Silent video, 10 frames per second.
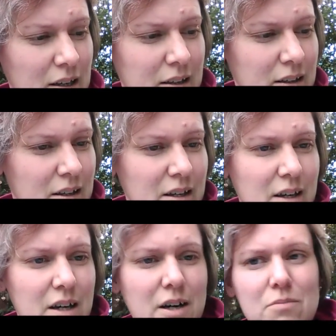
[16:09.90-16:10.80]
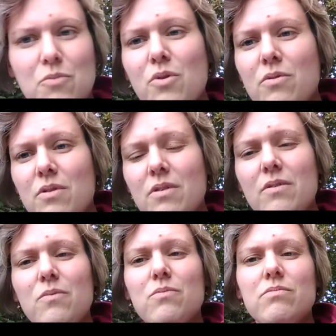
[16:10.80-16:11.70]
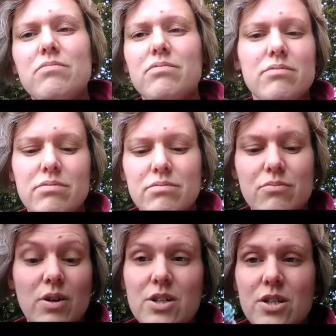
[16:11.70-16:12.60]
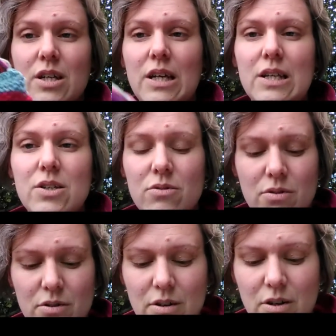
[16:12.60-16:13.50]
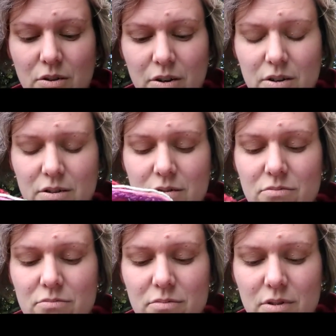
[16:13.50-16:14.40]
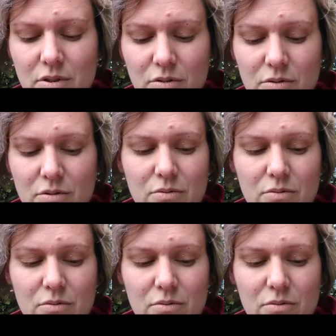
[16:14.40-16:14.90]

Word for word: I, I'm uh, rushing into or or you know